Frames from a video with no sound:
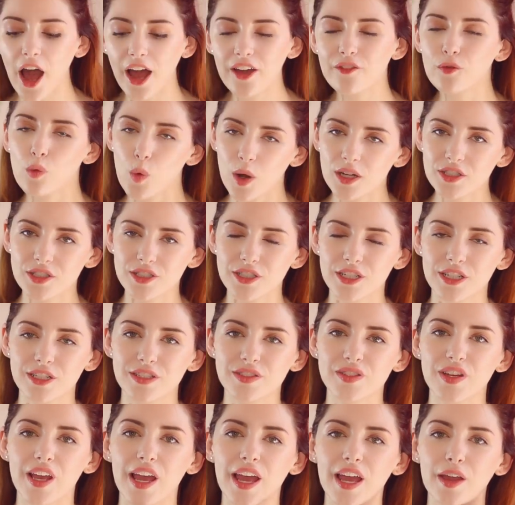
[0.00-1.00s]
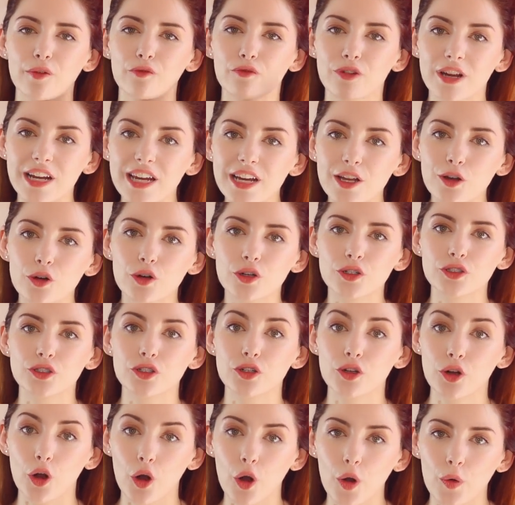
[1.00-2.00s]
I've wanted a really good,
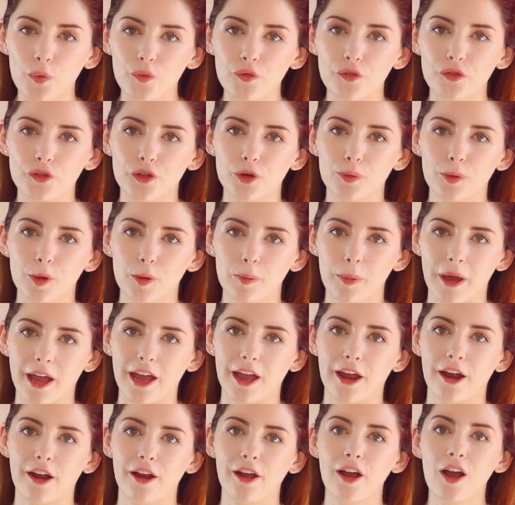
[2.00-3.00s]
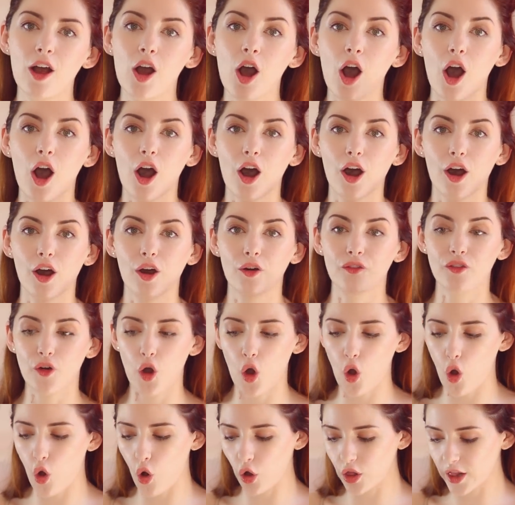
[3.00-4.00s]
comfortable pair of
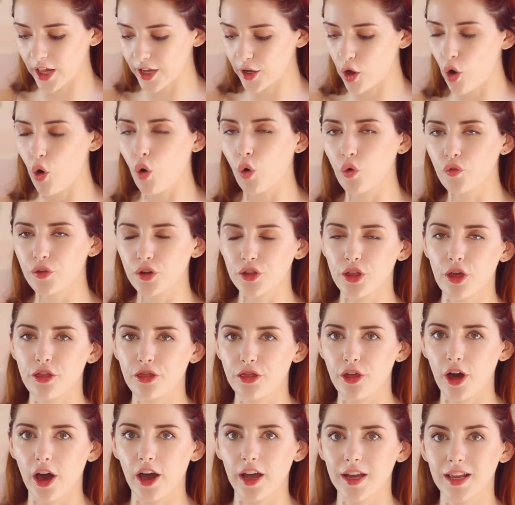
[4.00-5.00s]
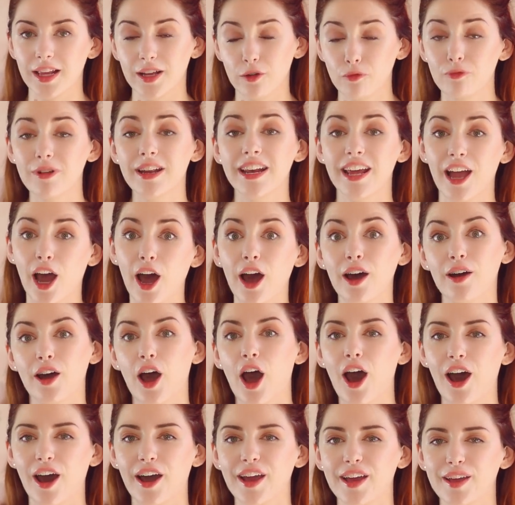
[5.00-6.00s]
like over the thigh, like really
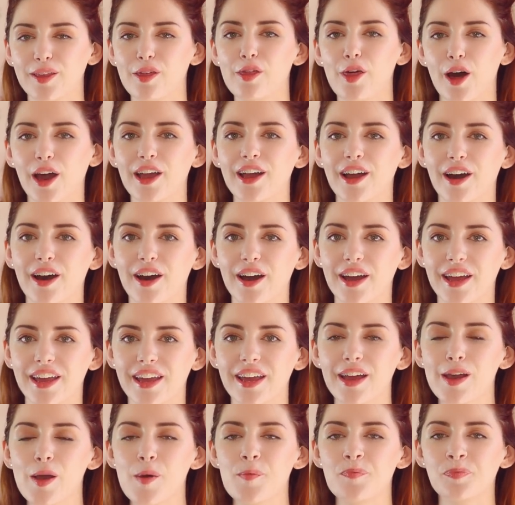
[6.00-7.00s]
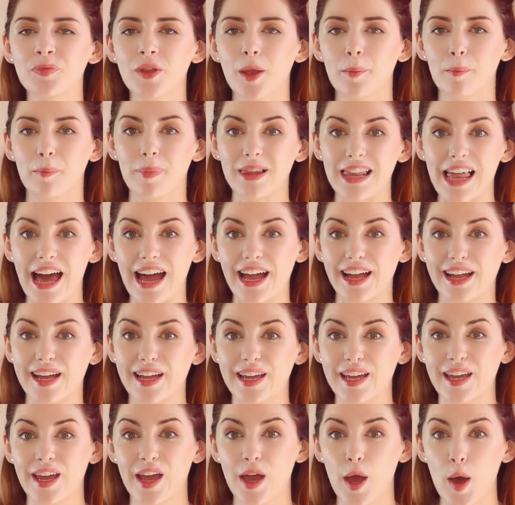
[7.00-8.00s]
high, thigh high
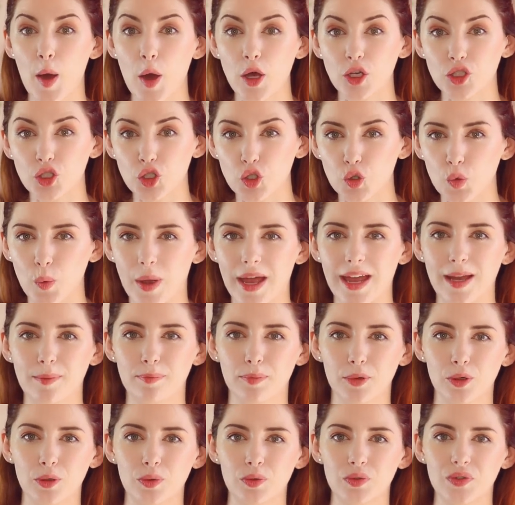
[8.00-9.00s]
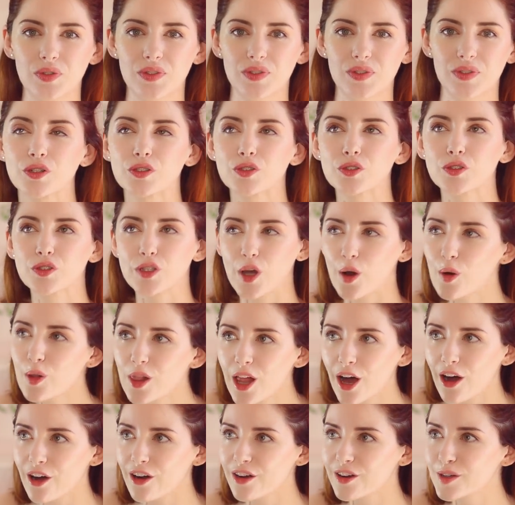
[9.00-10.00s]
black suede boots for so
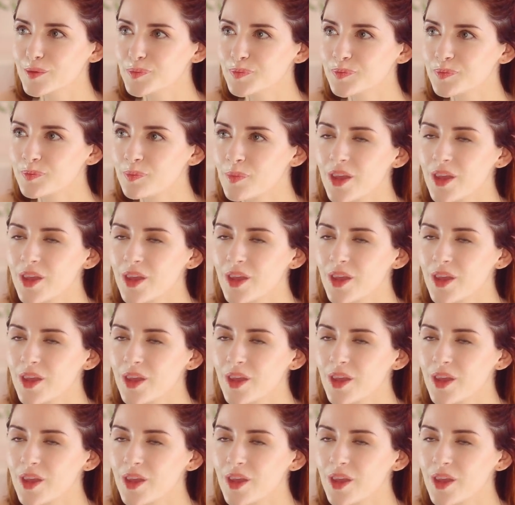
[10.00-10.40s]
long.